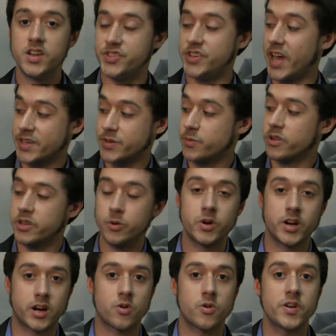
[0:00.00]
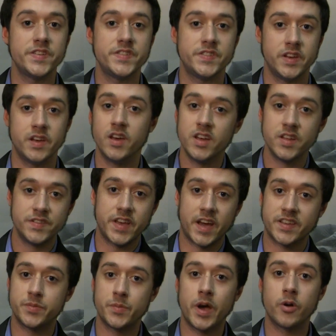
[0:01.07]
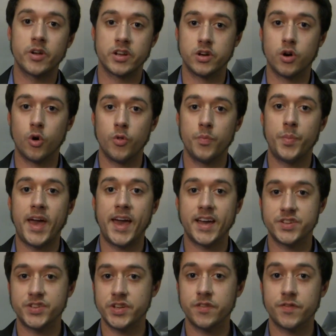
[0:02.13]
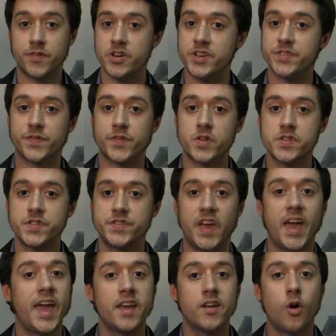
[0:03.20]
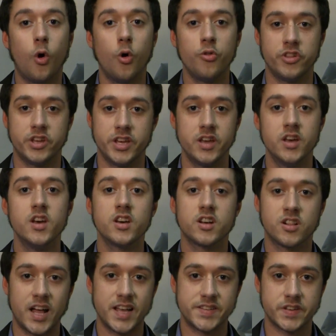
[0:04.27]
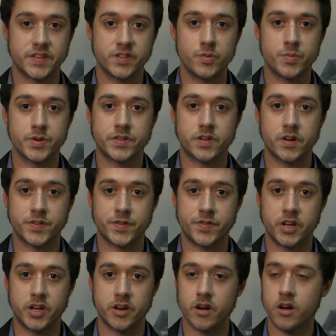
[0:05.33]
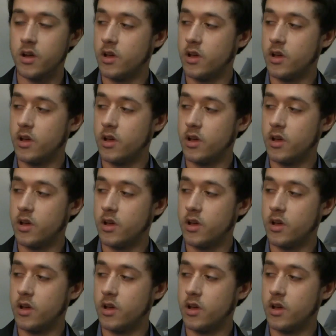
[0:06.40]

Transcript: Jakks really went crazy, decked him out in gold packaging for his first and only Classic Superstars figure.